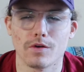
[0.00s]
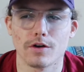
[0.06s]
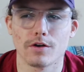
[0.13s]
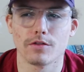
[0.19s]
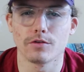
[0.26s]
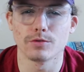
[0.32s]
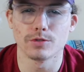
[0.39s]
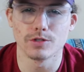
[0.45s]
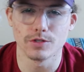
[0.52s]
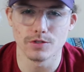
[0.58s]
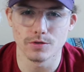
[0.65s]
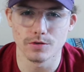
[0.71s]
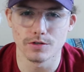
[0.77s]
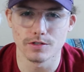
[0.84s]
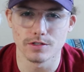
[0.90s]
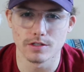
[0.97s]
are those
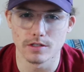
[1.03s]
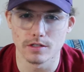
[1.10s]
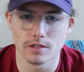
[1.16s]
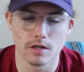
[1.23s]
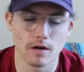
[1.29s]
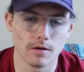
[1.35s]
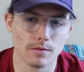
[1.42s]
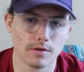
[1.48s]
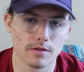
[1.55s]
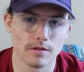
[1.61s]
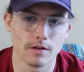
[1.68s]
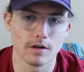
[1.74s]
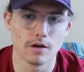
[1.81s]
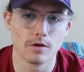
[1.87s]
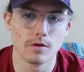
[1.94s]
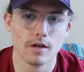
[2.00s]
disorders to start with?
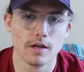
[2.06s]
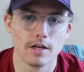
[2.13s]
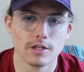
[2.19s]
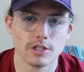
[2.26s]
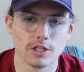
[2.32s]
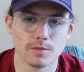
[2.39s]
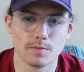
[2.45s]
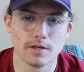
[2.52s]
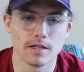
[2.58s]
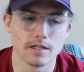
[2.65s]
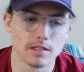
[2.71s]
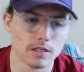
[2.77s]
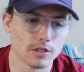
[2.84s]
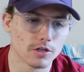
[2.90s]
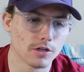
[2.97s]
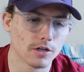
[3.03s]
Just because a
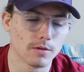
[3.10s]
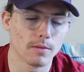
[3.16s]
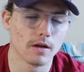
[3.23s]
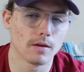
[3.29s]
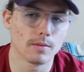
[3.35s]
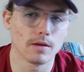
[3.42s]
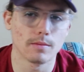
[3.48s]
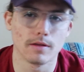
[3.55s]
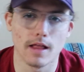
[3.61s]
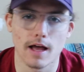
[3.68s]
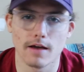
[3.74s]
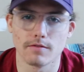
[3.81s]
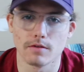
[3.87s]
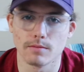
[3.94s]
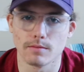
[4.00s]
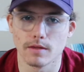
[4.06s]
certain amount of people
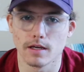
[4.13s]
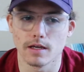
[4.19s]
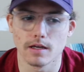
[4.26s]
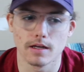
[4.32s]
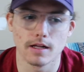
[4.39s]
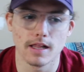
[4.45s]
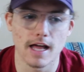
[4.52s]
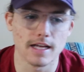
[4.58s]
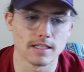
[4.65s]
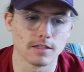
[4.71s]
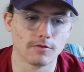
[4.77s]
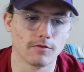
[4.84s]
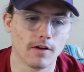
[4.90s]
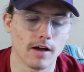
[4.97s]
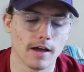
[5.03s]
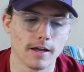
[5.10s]
have them, they
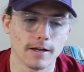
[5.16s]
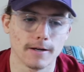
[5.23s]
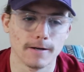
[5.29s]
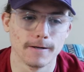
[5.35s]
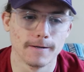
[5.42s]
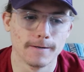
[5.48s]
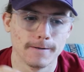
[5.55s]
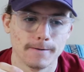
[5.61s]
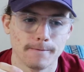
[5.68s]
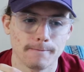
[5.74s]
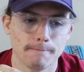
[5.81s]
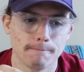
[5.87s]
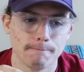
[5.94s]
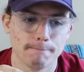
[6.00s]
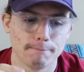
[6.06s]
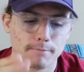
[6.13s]
classify it
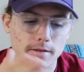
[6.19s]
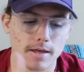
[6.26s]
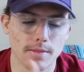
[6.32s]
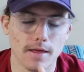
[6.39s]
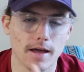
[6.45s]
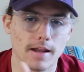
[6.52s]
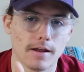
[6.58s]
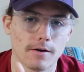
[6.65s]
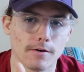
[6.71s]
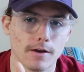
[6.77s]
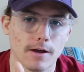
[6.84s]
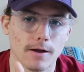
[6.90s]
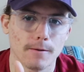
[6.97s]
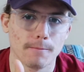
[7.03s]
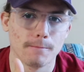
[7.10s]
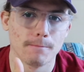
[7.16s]
in that area.
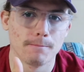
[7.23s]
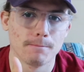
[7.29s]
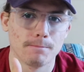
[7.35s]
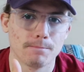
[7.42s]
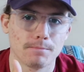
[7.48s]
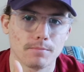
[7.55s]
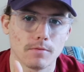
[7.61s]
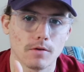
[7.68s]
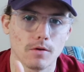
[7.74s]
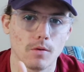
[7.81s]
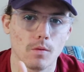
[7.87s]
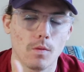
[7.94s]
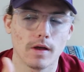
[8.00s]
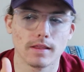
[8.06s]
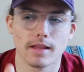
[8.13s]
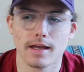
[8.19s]

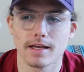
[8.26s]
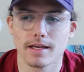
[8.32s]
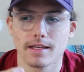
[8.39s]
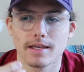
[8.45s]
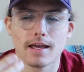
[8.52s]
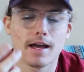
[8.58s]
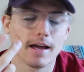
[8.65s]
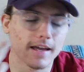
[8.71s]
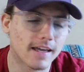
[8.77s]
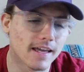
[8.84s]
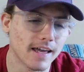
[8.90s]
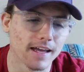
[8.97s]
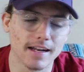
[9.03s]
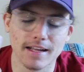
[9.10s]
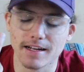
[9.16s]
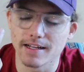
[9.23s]
When I
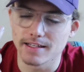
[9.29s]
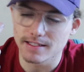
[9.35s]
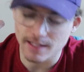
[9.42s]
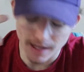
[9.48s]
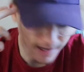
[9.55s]
get it. It's